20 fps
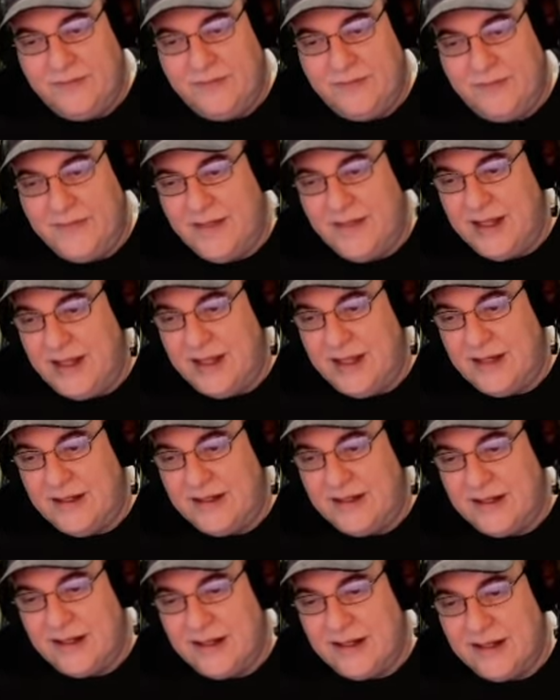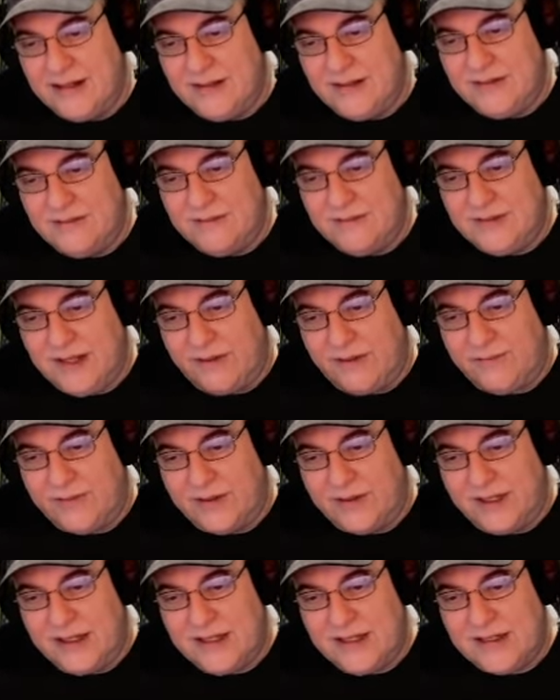and uh,
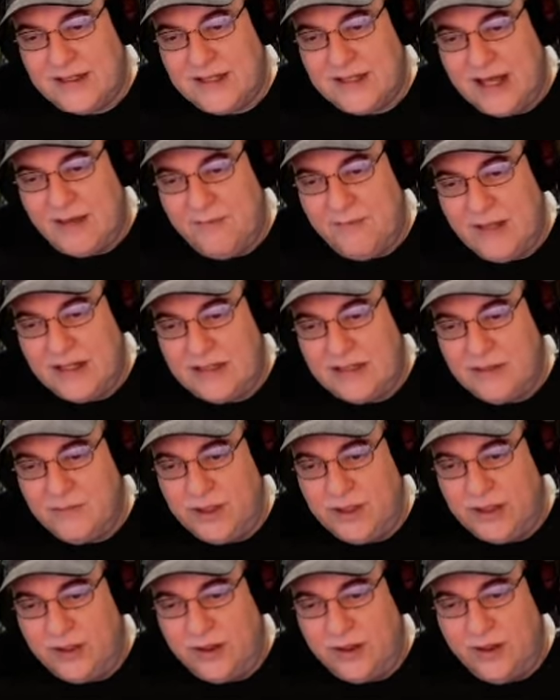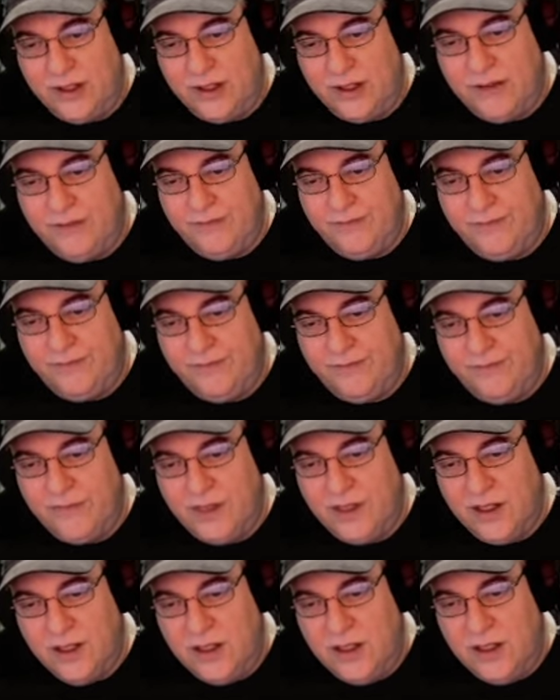definitely it's not meant to be good.
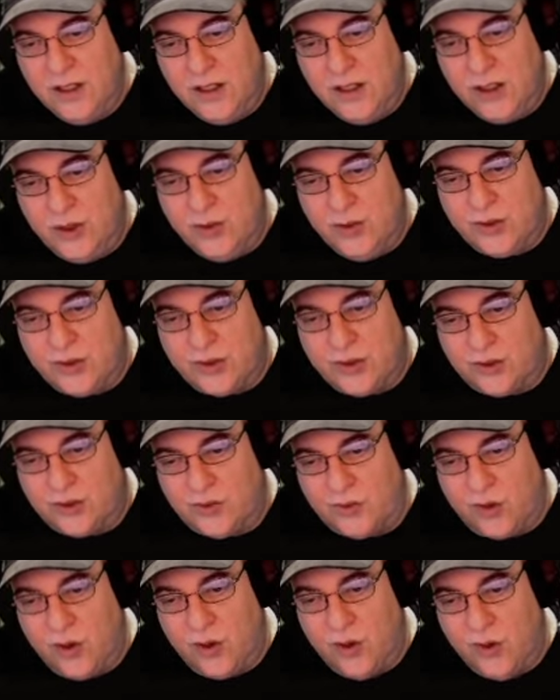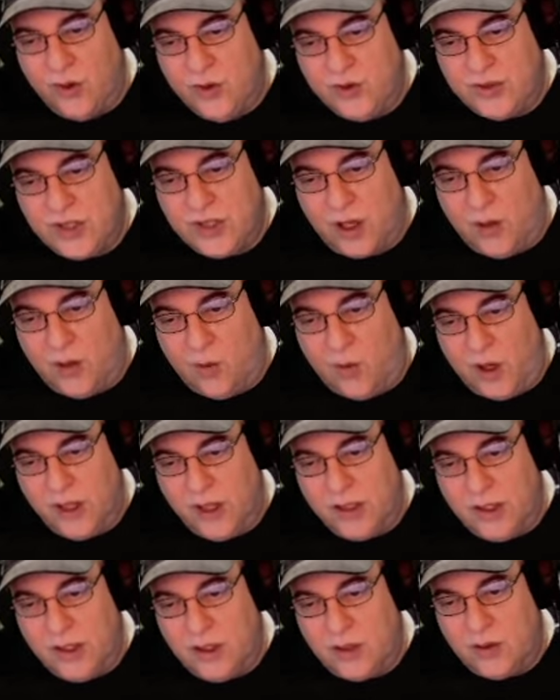User grows one
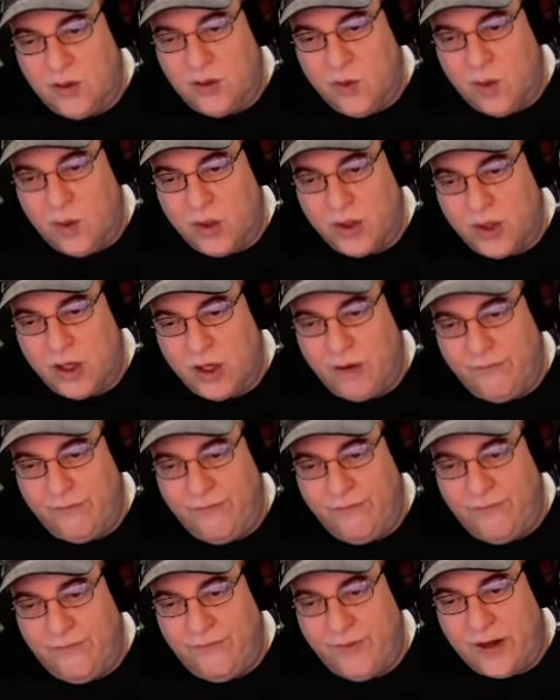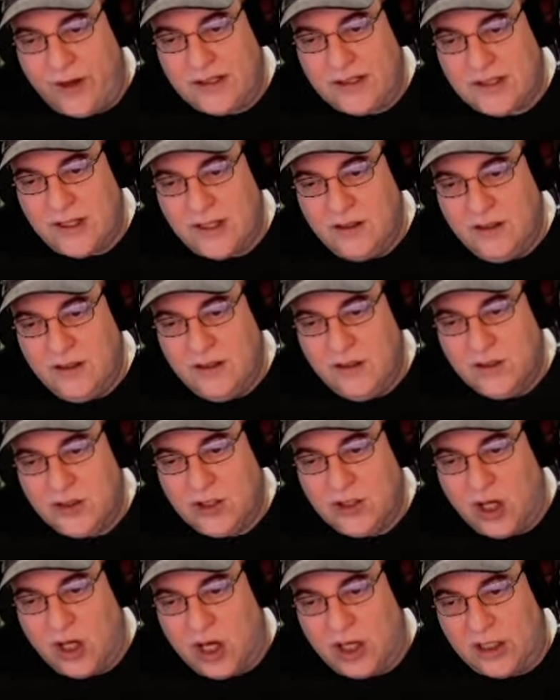quarter foot
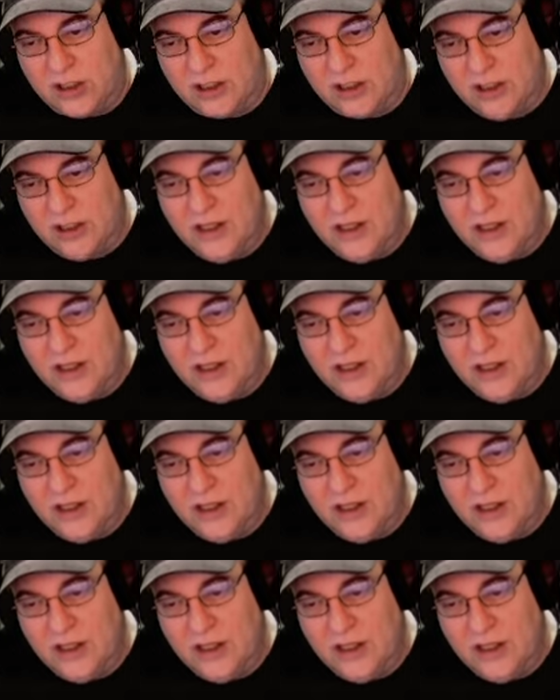taller.